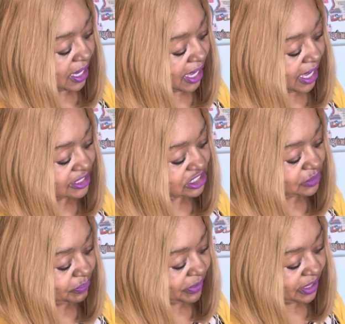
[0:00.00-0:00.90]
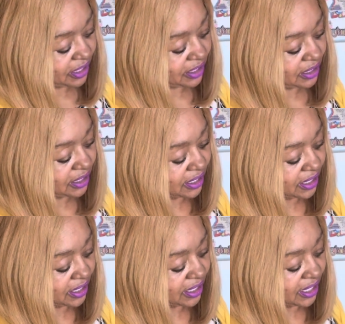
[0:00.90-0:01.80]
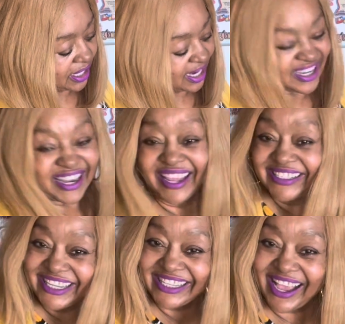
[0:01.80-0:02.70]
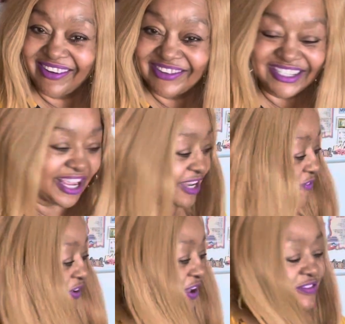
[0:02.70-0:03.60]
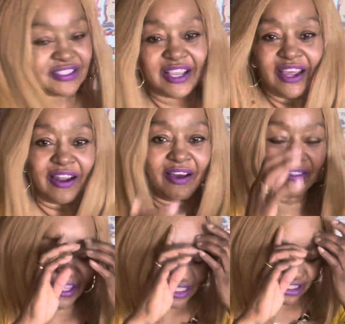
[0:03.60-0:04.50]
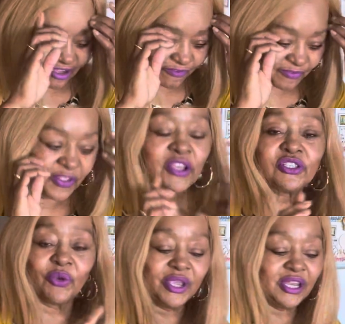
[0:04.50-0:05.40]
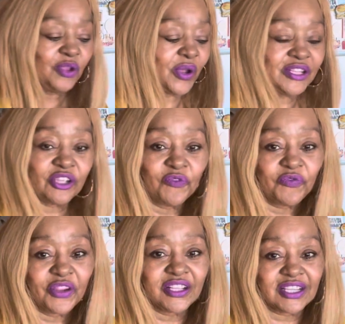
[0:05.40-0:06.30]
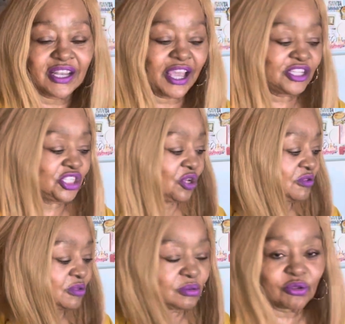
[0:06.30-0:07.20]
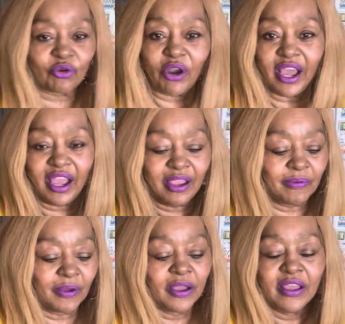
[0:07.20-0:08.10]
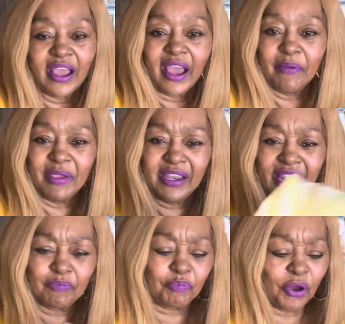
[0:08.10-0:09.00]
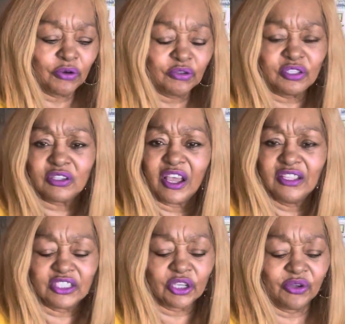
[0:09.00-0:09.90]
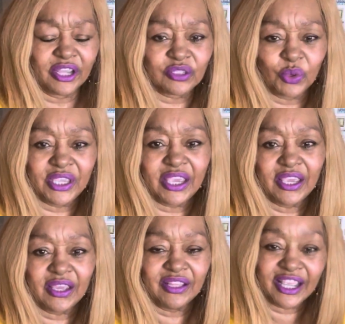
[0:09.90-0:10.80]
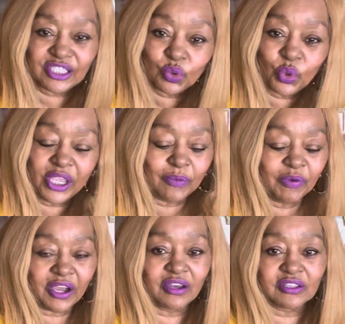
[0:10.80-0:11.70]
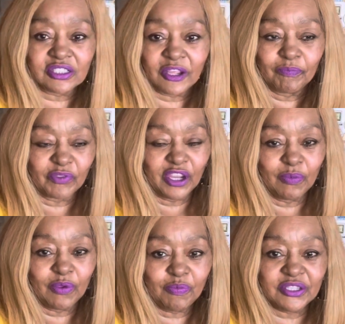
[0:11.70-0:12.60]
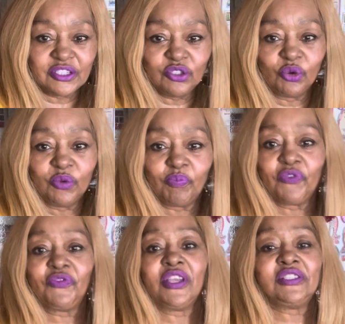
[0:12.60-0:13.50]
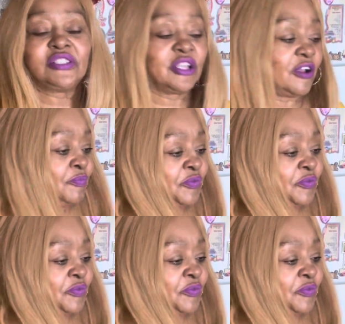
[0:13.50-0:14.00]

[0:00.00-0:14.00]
I spent $19.85. I got all that stuff. So anyway, don't forget to like, share, and subscribe. I may not post until next weekend, next week, because I'm going to be busy doing birthday stuff.